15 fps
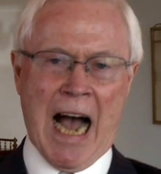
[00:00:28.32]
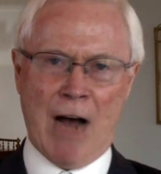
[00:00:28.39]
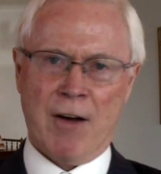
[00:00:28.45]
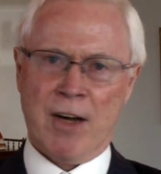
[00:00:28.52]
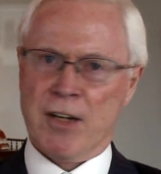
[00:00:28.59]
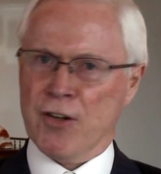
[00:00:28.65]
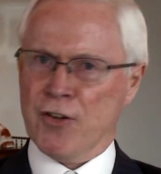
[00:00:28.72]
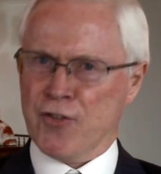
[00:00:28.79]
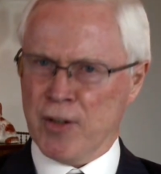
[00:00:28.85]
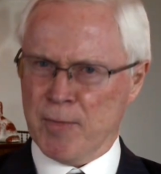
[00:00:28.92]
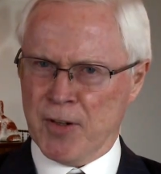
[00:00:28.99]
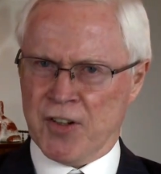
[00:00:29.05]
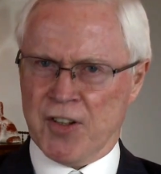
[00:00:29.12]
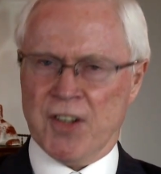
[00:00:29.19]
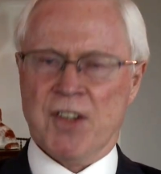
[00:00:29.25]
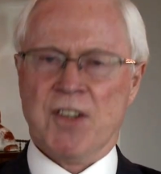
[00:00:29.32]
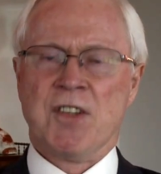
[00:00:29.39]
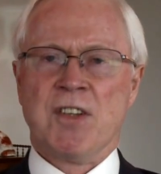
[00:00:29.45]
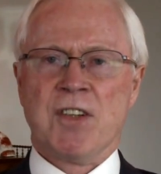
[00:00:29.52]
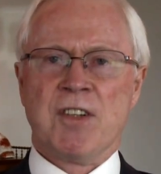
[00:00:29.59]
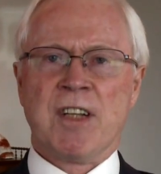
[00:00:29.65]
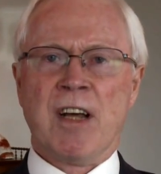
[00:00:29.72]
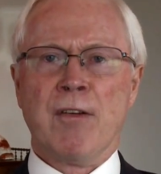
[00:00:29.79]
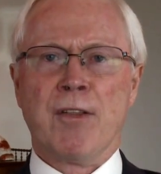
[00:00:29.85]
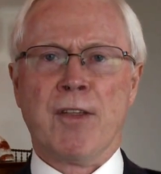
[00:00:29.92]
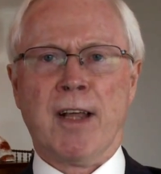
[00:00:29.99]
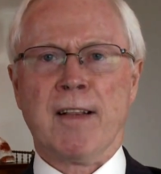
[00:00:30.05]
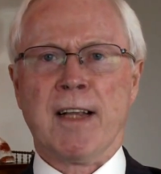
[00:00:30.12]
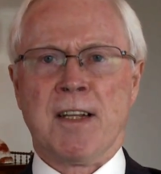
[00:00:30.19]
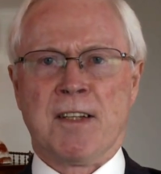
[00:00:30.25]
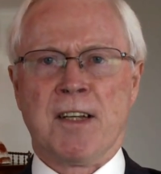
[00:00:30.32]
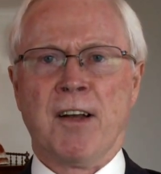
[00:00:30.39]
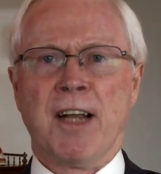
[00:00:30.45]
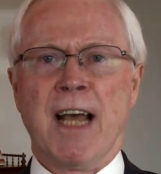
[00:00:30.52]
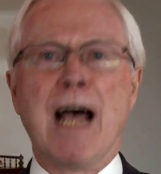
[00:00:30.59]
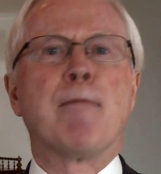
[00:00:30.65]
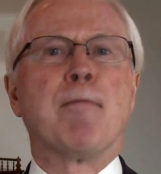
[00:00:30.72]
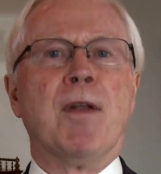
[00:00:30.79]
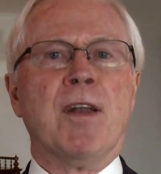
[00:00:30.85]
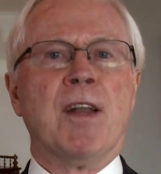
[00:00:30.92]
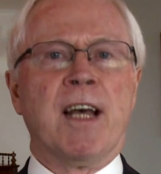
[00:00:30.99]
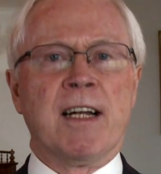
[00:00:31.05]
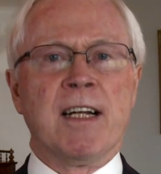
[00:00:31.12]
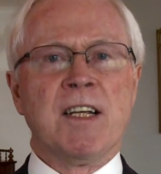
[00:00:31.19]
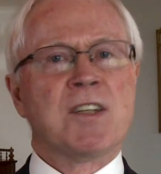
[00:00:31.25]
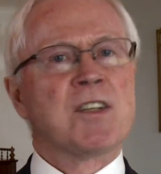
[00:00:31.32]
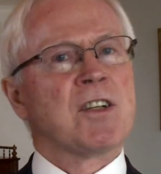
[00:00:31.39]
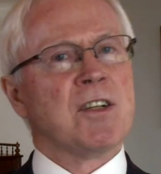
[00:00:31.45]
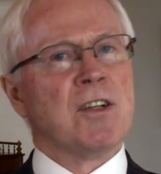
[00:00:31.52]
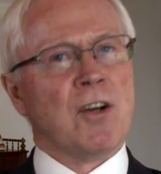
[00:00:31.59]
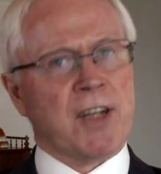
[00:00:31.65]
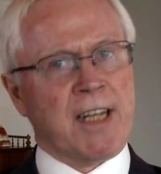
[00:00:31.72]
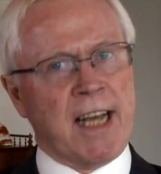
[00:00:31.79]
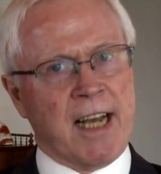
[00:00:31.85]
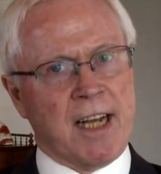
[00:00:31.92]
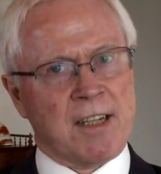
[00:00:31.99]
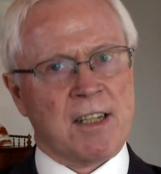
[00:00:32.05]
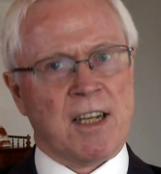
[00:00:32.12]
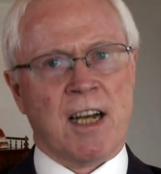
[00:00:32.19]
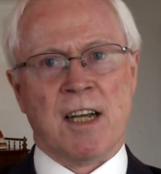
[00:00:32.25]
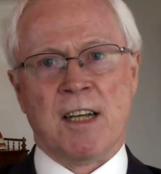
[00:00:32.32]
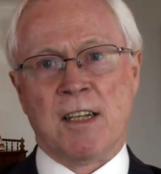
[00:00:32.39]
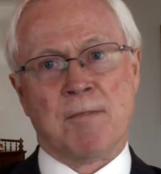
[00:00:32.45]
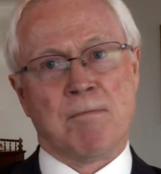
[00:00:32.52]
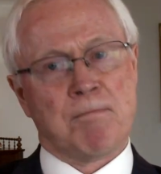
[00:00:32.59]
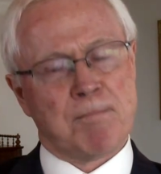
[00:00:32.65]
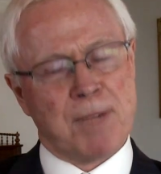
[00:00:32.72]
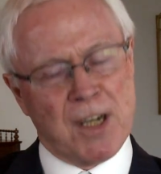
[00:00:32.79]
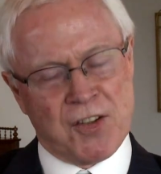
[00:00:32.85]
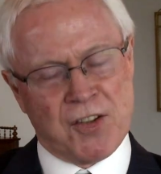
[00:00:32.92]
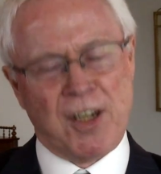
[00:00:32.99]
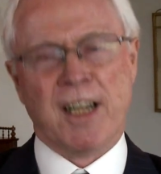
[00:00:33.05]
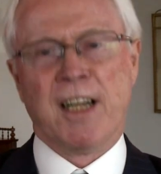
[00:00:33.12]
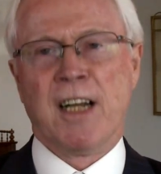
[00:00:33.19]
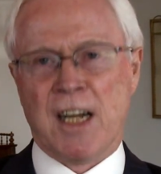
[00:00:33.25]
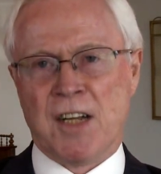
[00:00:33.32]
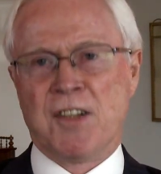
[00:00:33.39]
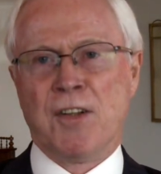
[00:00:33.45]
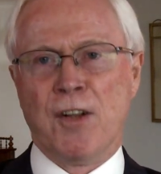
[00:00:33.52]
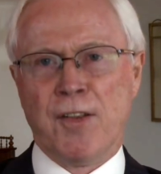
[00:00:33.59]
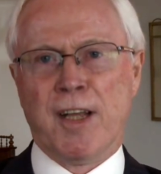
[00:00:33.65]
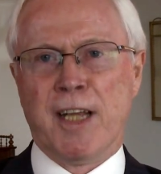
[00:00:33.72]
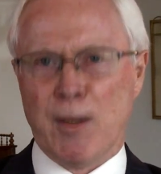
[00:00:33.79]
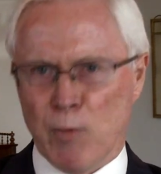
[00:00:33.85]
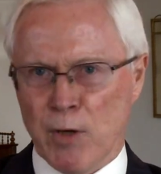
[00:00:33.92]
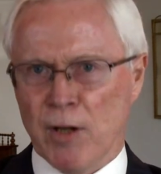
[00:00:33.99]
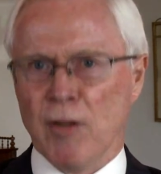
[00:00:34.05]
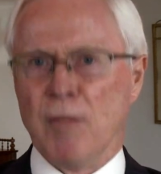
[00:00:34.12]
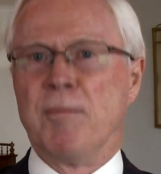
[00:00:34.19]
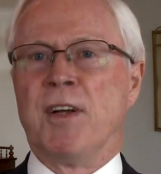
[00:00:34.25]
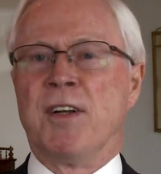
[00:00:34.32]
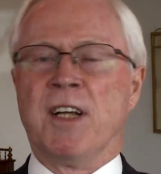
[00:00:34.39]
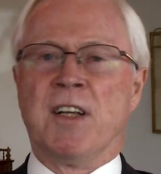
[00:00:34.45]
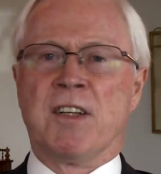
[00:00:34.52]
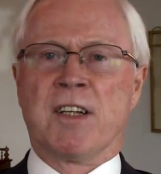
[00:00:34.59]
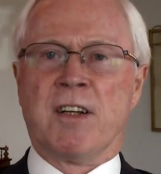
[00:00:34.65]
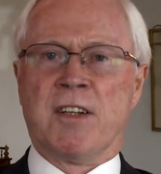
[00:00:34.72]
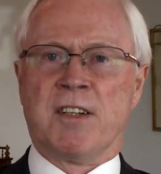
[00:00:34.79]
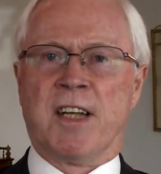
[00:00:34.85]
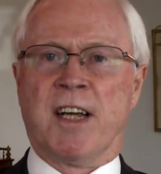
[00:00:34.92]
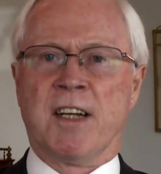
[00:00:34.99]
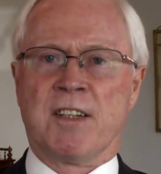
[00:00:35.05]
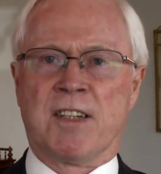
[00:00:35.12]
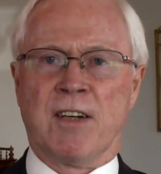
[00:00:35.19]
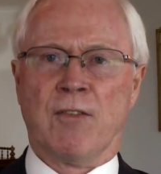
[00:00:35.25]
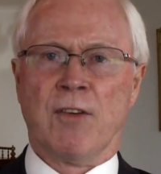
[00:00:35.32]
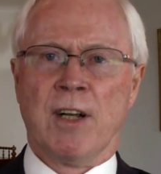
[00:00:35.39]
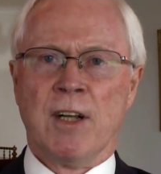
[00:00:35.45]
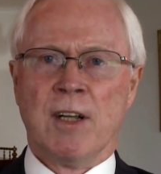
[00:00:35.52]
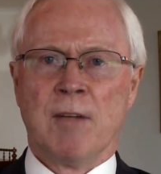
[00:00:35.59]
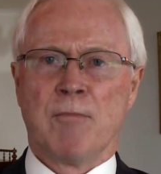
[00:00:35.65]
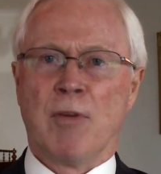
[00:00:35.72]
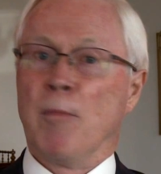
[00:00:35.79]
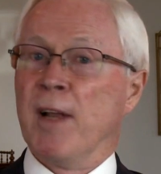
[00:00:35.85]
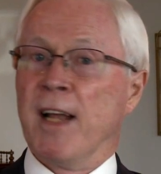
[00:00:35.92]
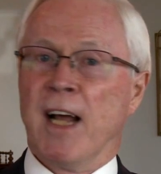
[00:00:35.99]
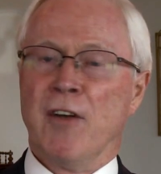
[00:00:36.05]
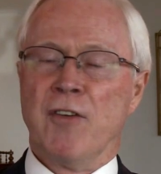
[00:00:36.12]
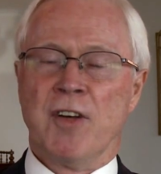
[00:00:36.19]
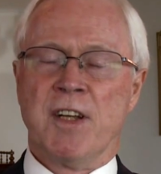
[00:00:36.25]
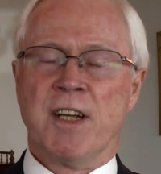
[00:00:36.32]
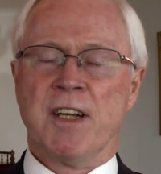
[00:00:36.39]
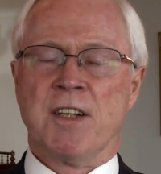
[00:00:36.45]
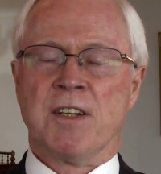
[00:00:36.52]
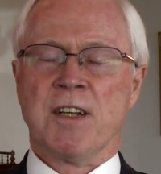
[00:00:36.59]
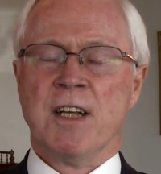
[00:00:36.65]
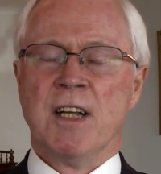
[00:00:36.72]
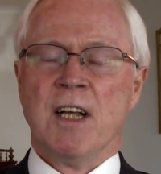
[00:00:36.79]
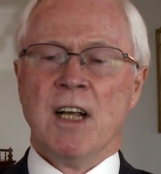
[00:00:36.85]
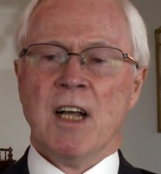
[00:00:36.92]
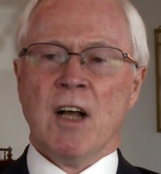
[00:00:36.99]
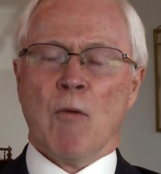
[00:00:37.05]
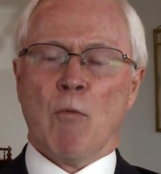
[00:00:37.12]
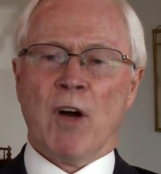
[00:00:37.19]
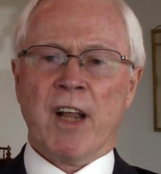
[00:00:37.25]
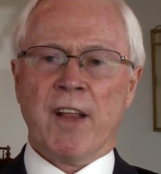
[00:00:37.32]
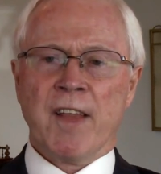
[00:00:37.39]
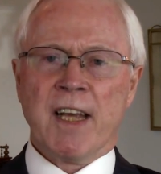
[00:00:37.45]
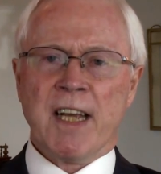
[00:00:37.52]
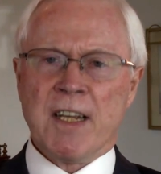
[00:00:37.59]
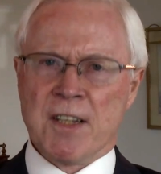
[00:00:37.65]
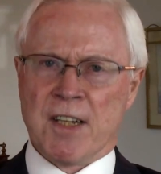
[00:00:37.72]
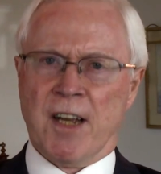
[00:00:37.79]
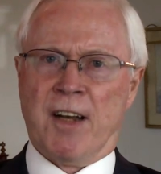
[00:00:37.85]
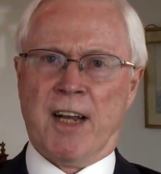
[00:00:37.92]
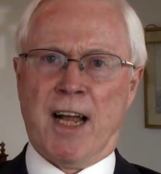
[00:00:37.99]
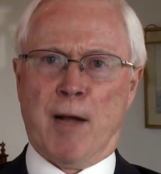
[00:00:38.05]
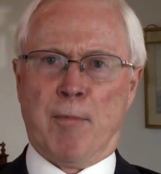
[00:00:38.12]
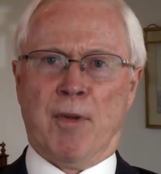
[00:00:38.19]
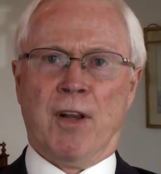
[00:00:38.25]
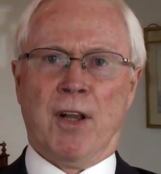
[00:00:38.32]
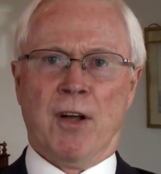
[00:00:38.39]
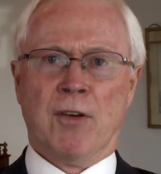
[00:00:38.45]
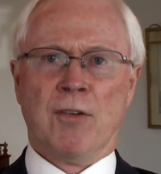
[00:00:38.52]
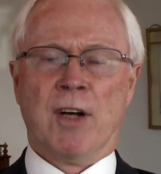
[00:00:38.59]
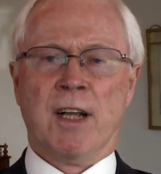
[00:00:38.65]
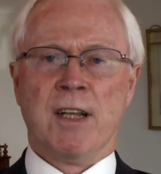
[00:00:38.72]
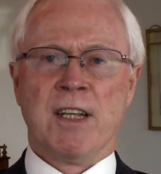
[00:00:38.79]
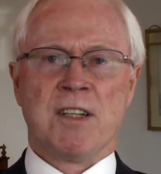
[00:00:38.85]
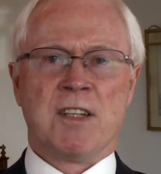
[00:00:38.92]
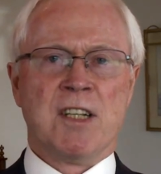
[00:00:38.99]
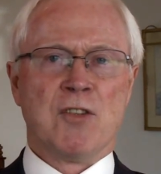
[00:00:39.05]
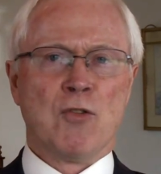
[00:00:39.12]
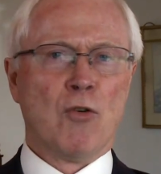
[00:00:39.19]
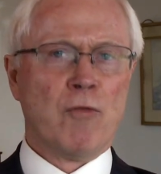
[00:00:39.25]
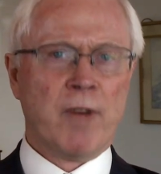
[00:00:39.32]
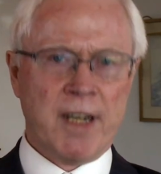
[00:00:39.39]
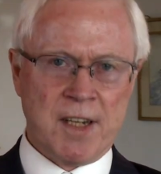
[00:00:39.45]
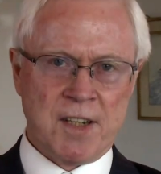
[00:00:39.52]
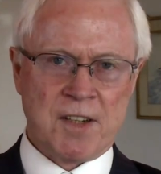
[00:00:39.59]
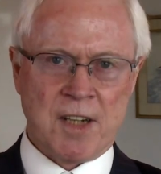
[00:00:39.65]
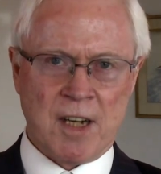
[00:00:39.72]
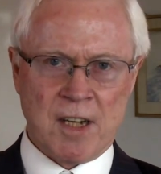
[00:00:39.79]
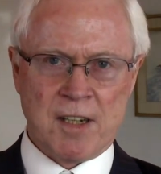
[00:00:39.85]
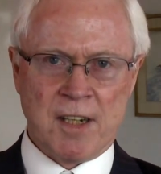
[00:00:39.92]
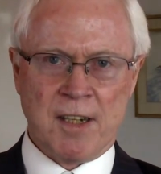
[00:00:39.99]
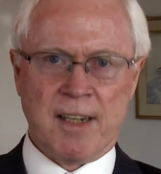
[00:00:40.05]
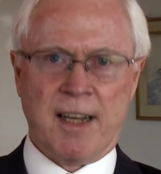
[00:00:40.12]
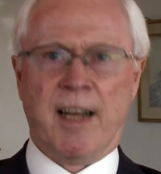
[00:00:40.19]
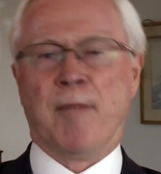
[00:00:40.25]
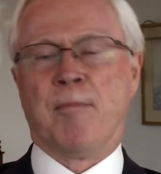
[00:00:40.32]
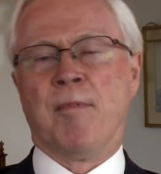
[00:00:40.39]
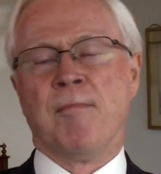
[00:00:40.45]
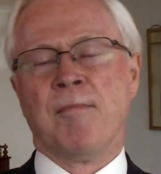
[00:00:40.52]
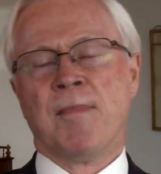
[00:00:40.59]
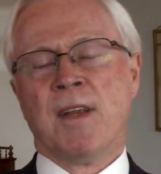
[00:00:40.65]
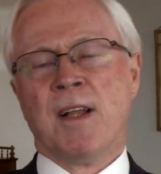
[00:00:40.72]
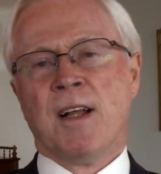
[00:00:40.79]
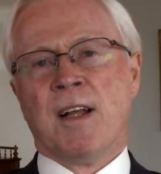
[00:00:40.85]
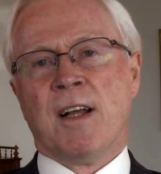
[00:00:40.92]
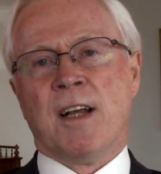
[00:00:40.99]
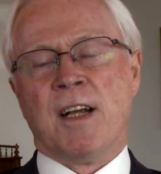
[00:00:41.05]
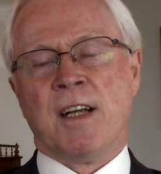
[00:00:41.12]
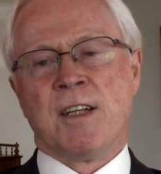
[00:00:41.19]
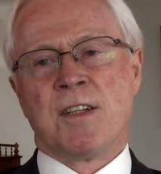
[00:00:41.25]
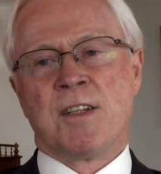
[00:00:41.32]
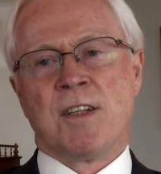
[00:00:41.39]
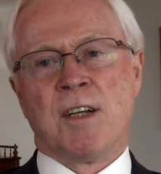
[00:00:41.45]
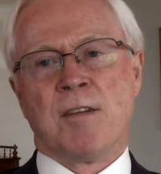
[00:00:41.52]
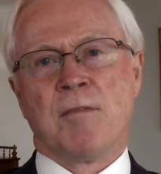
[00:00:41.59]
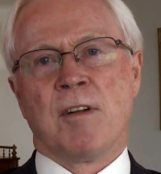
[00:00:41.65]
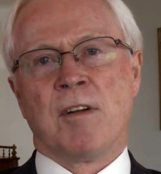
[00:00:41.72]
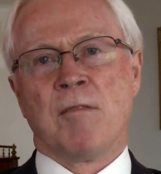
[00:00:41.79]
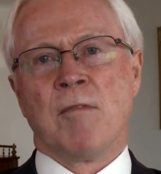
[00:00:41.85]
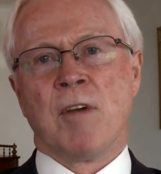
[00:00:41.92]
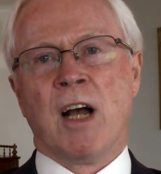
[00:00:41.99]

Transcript: Our contributors don't think that's going to happen, at least not yet. I still think it will, but it's going to take probably 100 years. What I think is going to happen, though, and this is already starting to happen, is that